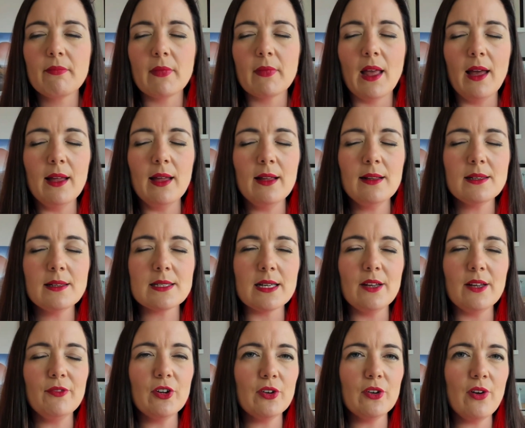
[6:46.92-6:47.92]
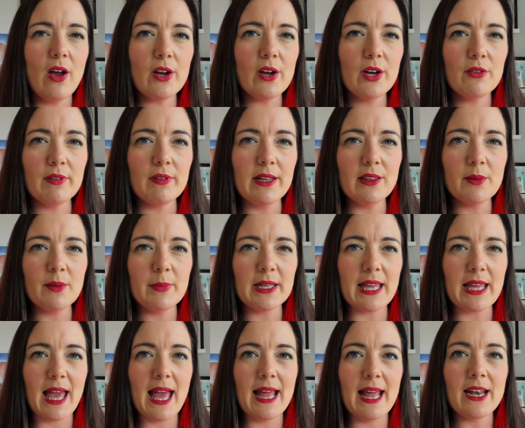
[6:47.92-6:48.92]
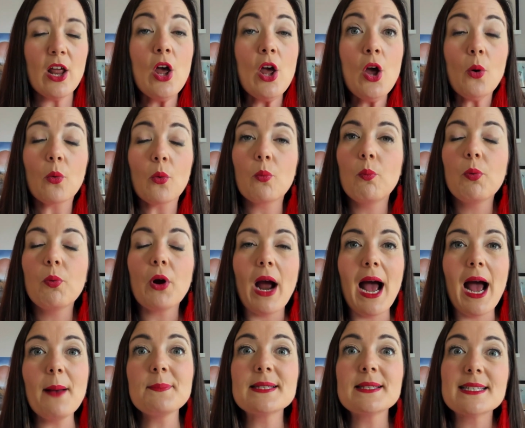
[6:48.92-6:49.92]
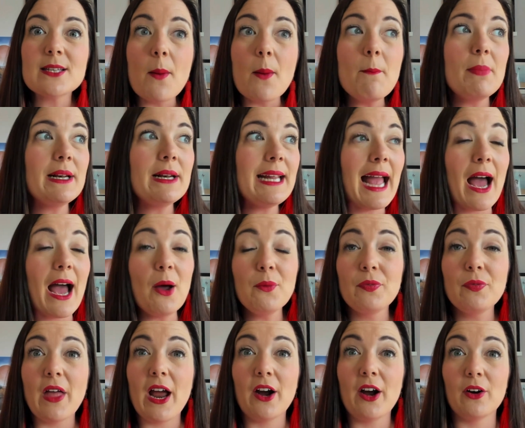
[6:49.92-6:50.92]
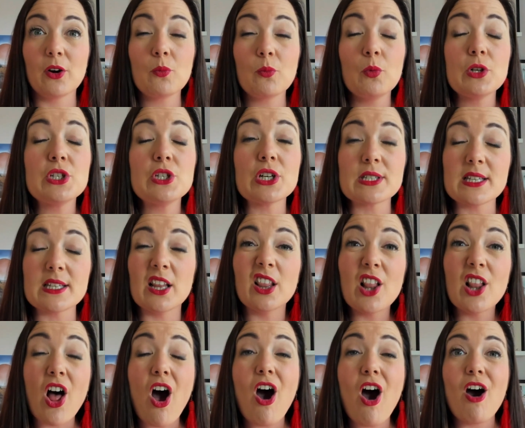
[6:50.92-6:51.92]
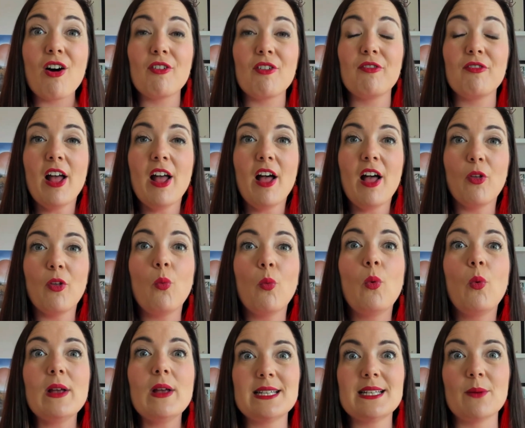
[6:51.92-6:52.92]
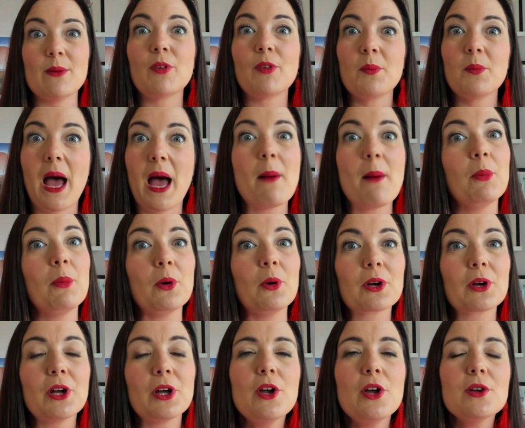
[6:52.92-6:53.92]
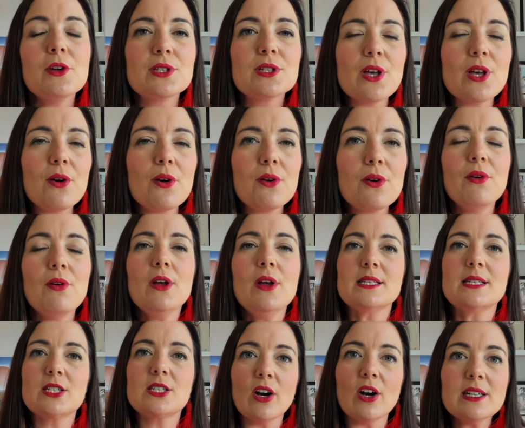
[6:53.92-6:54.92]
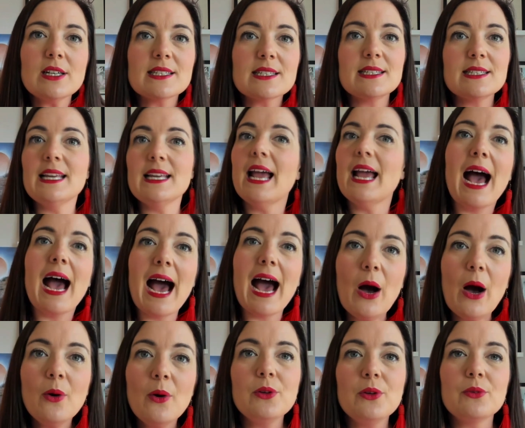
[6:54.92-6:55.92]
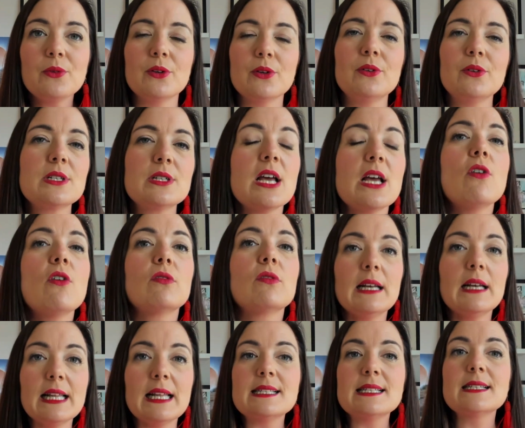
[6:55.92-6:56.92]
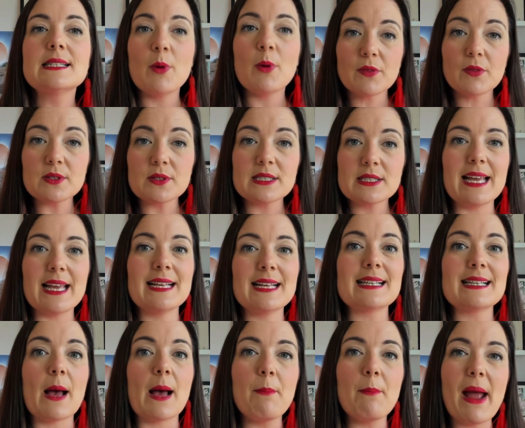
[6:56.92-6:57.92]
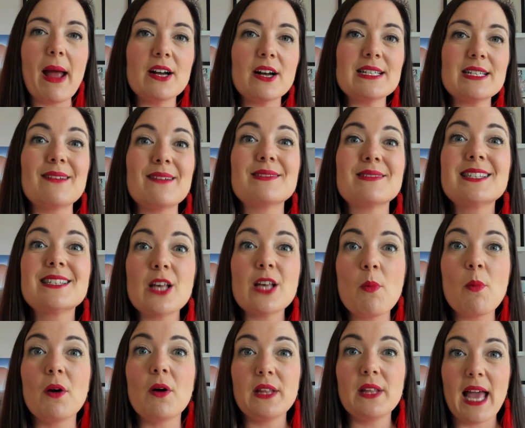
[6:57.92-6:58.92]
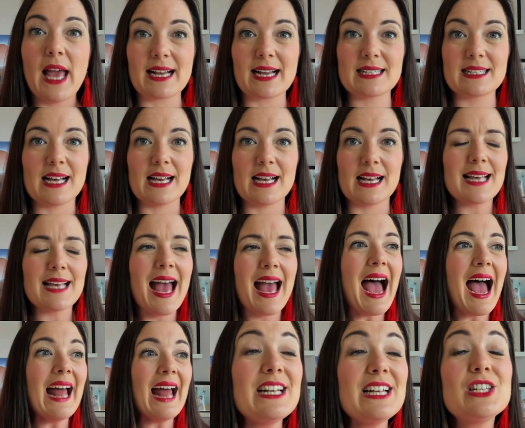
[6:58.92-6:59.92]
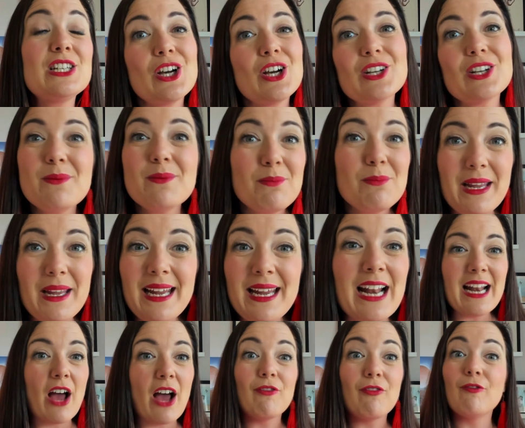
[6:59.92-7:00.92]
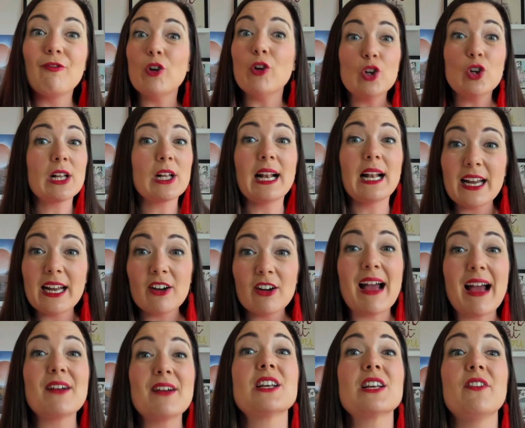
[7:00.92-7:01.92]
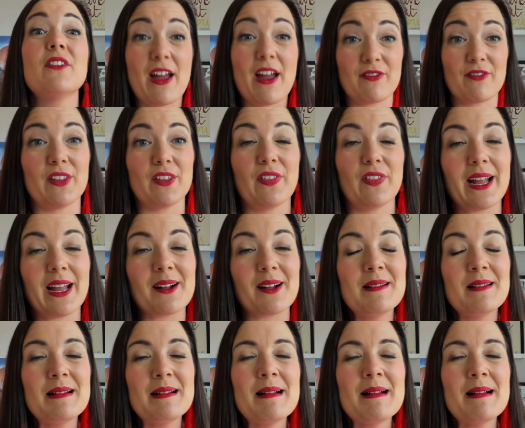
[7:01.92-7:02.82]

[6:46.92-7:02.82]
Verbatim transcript: And if you're not going to read them again, perhaps somebody out there would just love the wisdom from that book. So start to see how you could release some of those things and pare down some of the excess. And it doesn't mean a full clear out of everything.